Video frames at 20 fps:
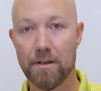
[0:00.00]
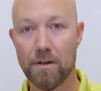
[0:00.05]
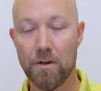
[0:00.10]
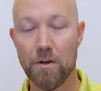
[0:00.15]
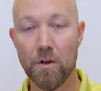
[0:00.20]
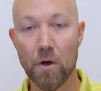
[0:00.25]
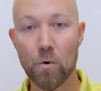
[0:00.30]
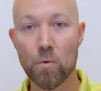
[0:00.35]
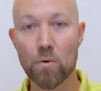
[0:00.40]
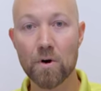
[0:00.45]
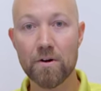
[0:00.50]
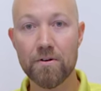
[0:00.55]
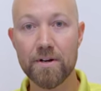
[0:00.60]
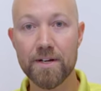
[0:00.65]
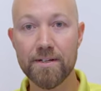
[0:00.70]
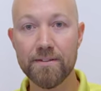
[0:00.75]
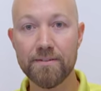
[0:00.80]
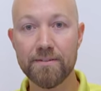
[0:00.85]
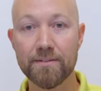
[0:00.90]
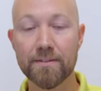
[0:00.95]
No
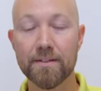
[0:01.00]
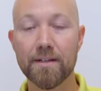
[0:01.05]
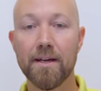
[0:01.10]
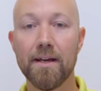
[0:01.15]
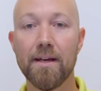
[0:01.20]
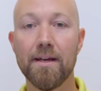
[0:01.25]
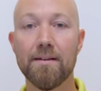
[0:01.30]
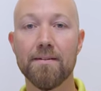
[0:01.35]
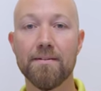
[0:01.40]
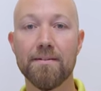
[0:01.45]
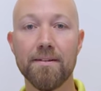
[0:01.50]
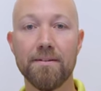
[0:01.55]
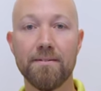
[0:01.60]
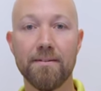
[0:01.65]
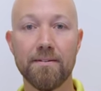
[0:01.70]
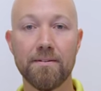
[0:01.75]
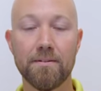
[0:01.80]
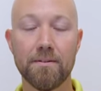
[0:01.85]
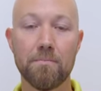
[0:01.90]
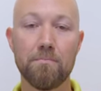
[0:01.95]
worries, this
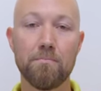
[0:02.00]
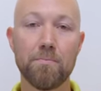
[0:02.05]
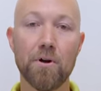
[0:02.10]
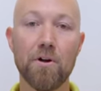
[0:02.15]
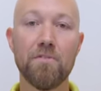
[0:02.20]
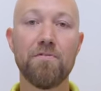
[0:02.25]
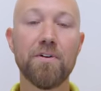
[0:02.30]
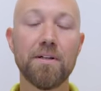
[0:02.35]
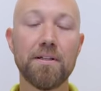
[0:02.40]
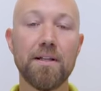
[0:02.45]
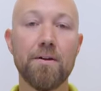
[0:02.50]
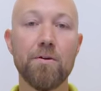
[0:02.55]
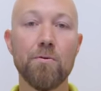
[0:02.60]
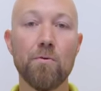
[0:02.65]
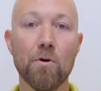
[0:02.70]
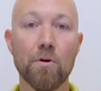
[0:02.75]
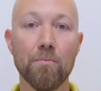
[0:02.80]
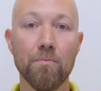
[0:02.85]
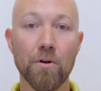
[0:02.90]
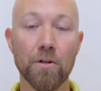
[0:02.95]
is perfectly
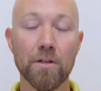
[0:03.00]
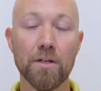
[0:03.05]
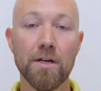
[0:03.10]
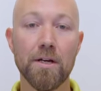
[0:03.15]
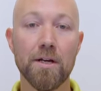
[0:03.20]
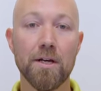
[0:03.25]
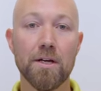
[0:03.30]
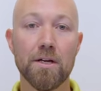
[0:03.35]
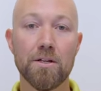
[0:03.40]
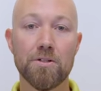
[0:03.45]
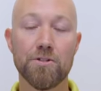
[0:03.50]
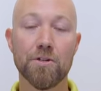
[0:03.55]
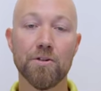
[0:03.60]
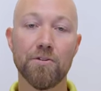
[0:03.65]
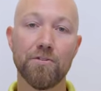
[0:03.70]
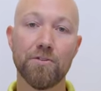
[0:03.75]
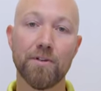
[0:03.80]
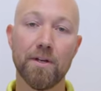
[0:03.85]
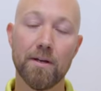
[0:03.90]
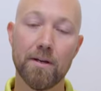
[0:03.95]
normal.
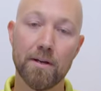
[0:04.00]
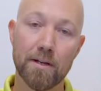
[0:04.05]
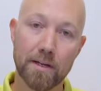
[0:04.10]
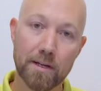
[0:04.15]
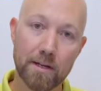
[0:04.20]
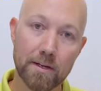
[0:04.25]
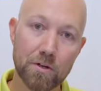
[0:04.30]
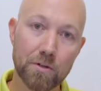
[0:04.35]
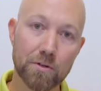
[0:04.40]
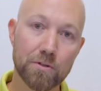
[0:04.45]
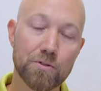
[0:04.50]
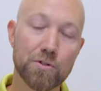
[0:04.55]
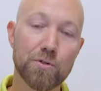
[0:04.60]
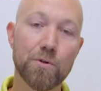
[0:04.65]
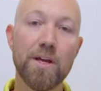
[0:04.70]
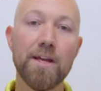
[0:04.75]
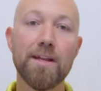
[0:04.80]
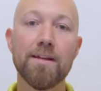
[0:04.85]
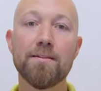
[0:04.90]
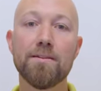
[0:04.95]
Just
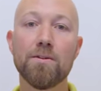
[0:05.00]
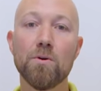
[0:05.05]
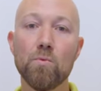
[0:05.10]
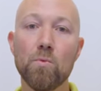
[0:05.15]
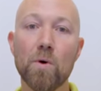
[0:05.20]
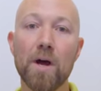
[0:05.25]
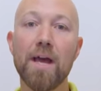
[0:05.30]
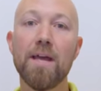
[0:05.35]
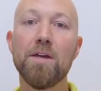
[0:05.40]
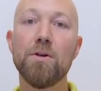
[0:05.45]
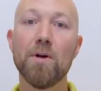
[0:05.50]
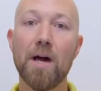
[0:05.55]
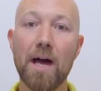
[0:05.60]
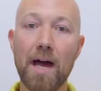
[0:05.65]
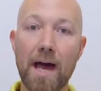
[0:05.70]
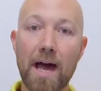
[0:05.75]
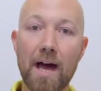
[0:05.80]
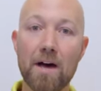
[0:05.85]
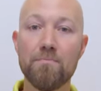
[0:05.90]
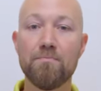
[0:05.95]
treat it the way you
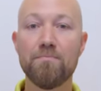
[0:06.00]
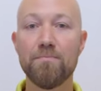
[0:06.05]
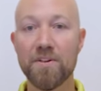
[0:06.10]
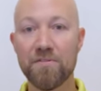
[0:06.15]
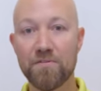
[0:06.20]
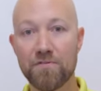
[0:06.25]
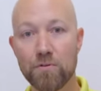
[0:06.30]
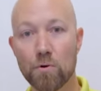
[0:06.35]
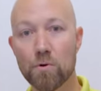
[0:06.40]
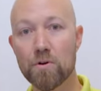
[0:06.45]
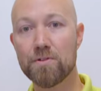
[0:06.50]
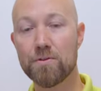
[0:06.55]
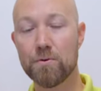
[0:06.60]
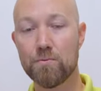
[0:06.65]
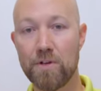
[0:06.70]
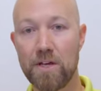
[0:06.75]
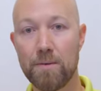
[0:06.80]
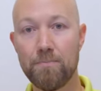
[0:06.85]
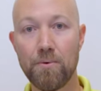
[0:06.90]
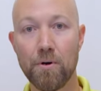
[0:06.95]
have before the
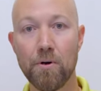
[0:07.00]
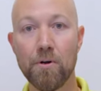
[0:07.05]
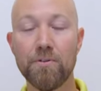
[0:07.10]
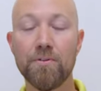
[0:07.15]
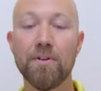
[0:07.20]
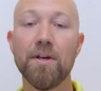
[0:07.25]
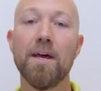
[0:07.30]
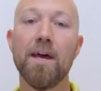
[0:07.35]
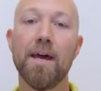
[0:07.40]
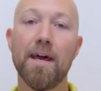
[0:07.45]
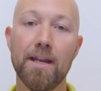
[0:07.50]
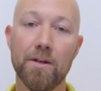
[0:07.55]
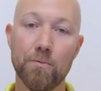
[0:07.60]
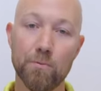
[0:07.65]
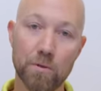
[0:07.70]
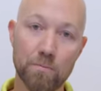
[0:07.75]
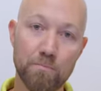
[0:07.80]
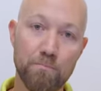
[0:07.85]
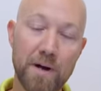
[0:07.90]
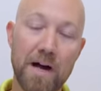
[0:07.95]
repot, and it
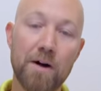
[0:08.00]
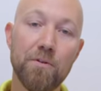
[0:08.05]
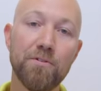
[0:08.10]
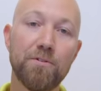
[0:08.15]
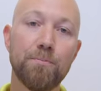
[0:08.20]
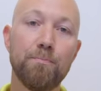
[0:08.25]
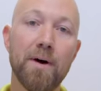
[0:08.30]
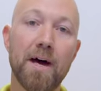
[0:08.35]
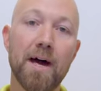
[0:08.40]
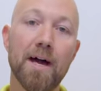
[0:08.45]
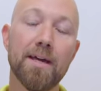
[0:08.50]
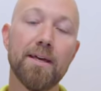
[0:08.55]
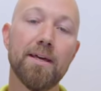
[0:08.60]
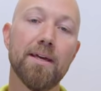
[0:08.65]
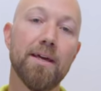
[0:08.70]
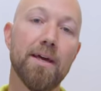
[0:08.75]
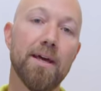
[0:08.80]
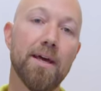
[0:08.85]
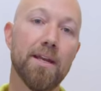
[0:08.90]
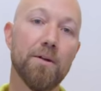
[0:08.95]
will bounce
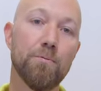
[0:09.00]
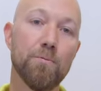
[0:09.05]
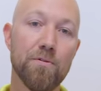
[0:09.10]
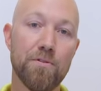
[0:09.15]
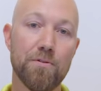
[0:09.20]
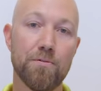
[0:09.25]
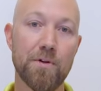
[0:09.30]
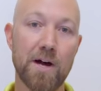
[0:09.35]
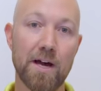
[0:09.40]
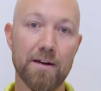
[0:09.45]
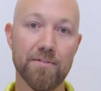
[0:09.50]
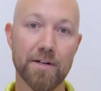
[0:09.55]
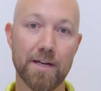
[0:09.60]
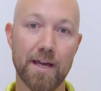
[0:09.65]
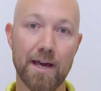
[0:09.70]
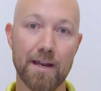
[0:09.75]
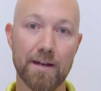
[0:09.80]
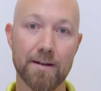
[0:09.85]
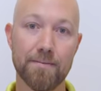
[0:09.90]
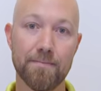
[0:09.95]
back and it will thrive
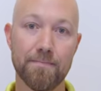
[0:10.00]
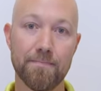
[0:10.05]
again.